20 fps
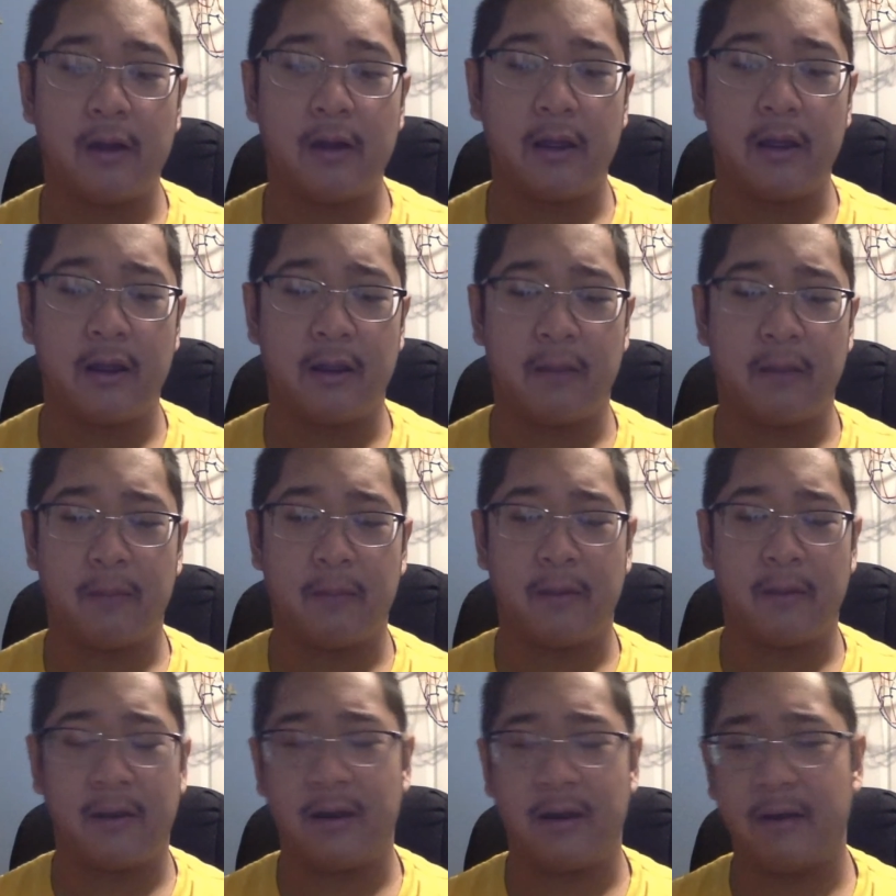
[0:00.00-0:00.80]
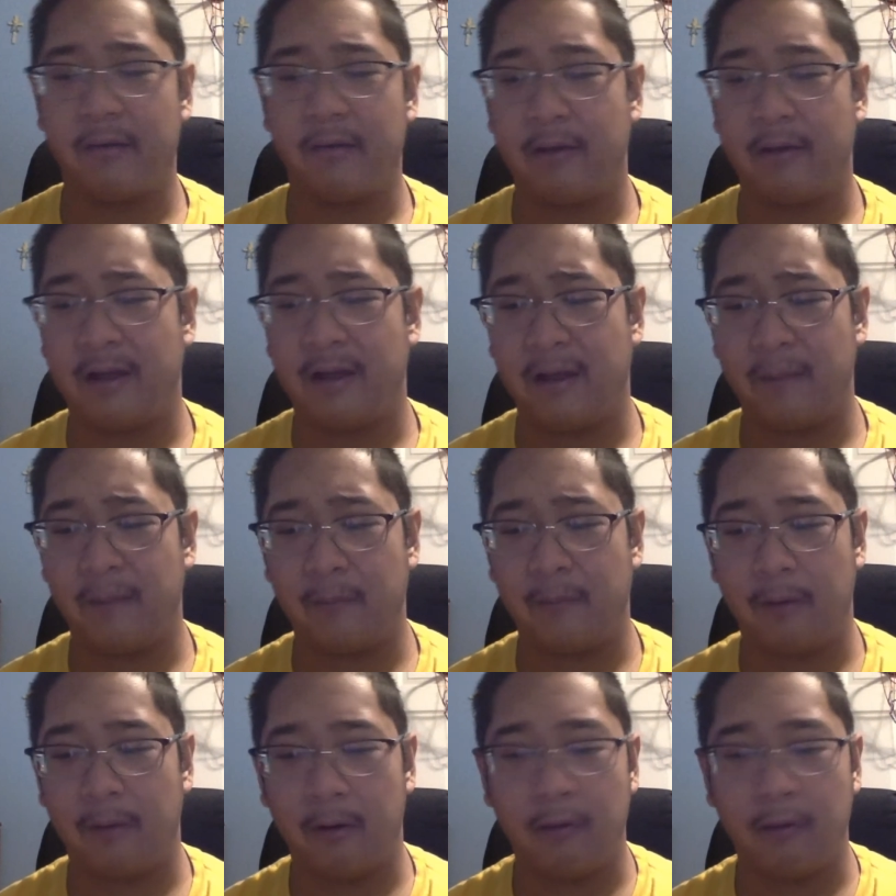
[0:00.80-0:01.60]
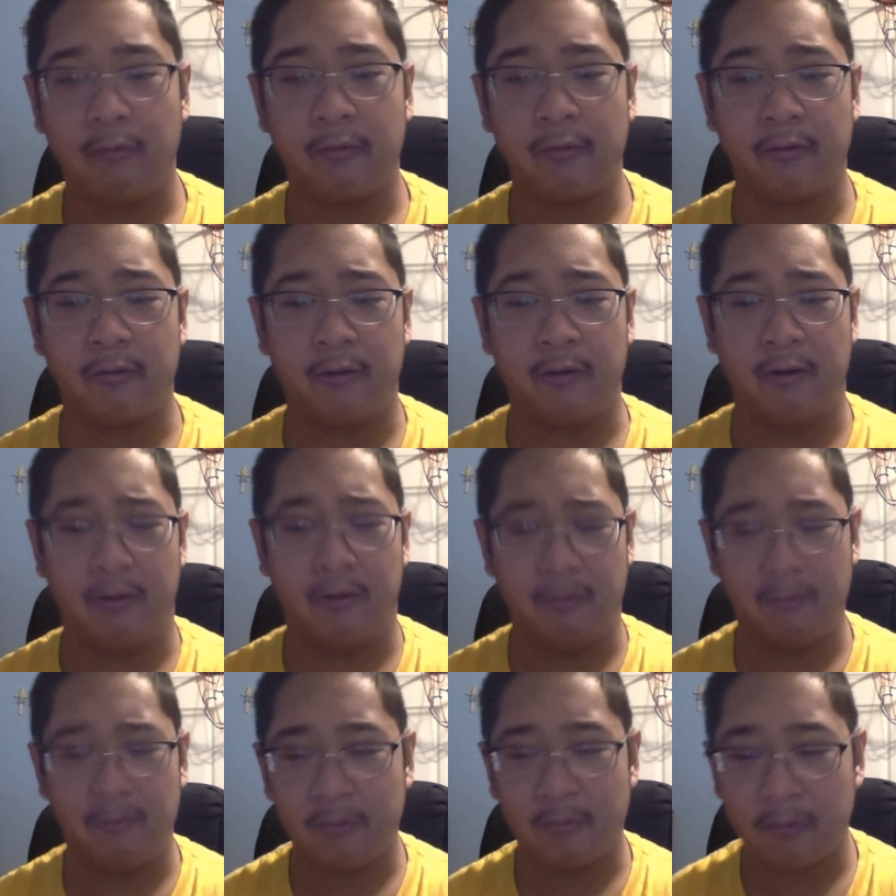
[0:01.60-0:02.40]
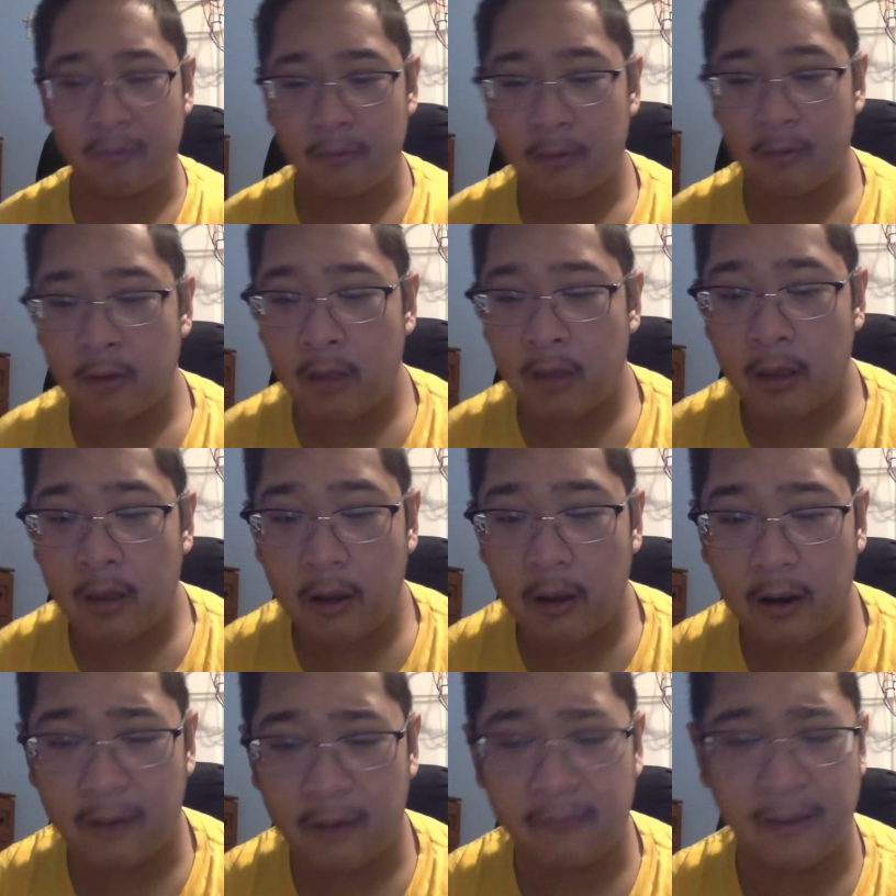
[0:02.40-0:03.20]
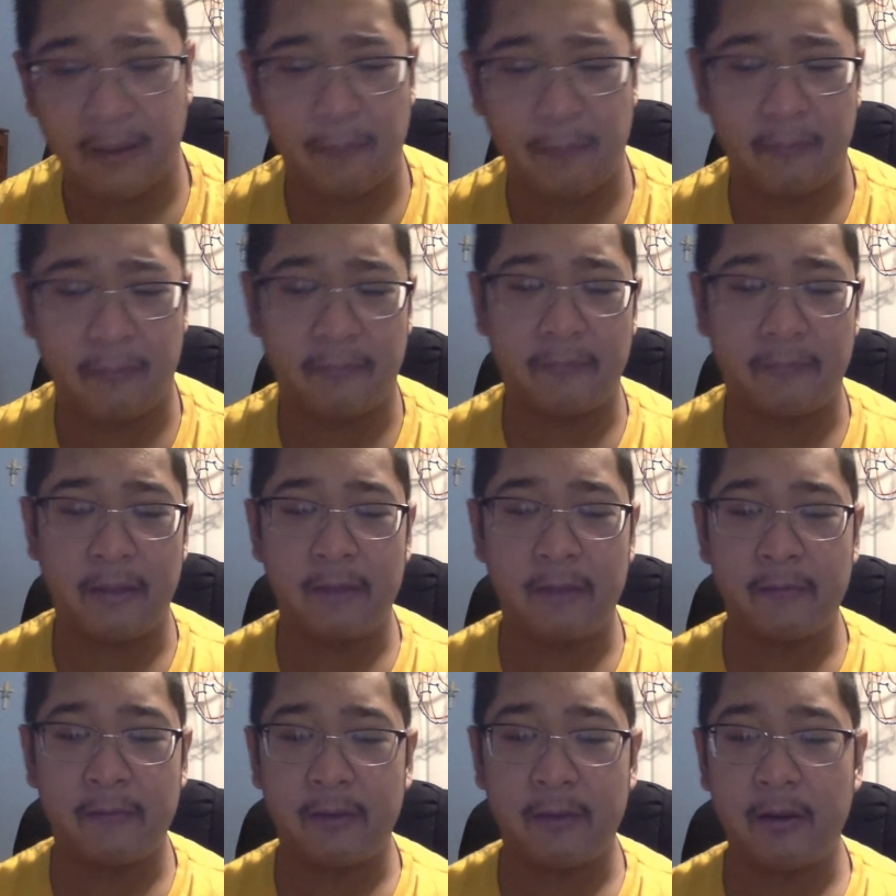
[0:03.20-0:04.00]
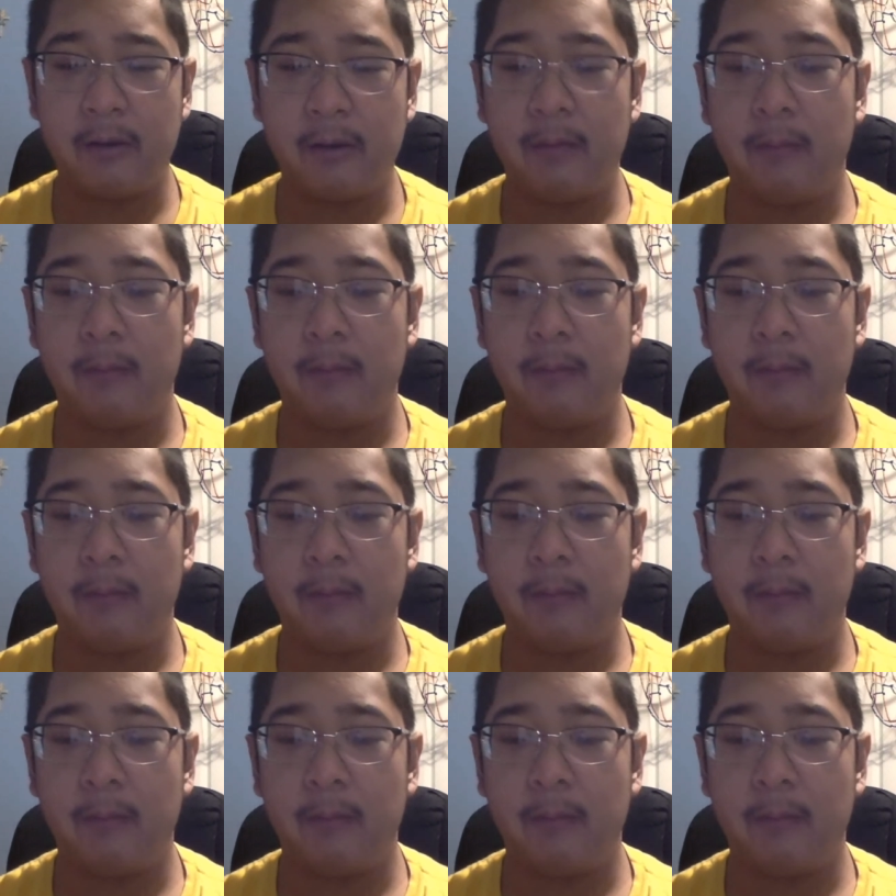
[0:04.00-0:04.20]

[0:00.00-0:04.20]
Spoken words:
it is because I am also the host of Gamers Nation.